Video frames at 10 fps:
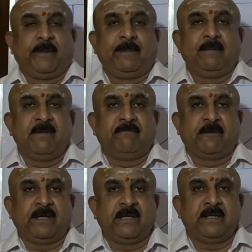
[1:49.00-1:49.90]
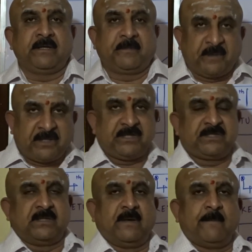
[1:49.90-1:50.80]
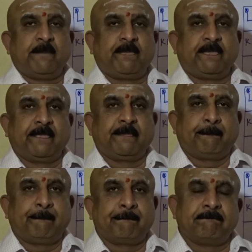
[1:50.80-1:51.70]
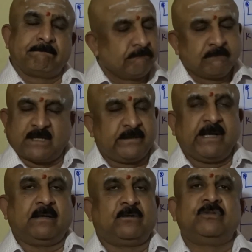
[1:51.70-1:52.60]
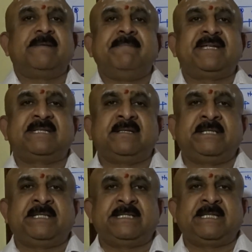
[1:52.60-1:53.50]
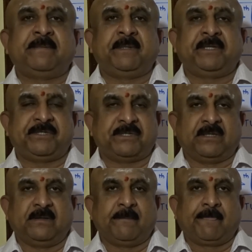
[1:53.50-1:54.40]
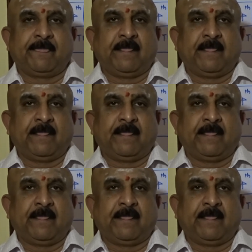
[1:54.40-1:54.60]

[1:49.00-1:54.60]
You people may find it repetition. Yeah, to some extent it is a repetition.